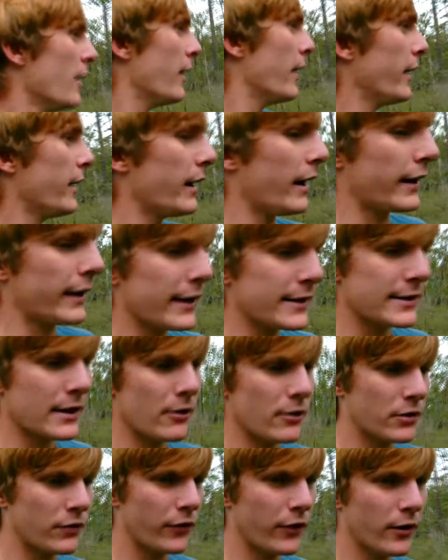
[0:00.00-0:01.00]
And I guess
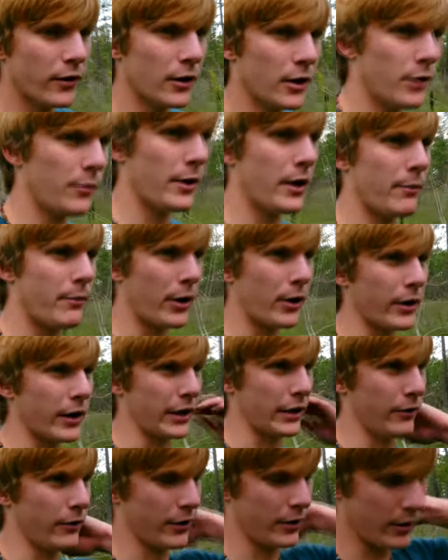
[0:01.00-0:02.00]
I was feeling a little bit of
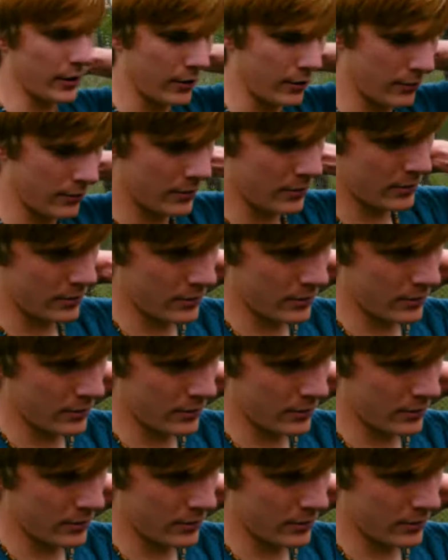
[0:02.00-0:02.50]
burnout, you know?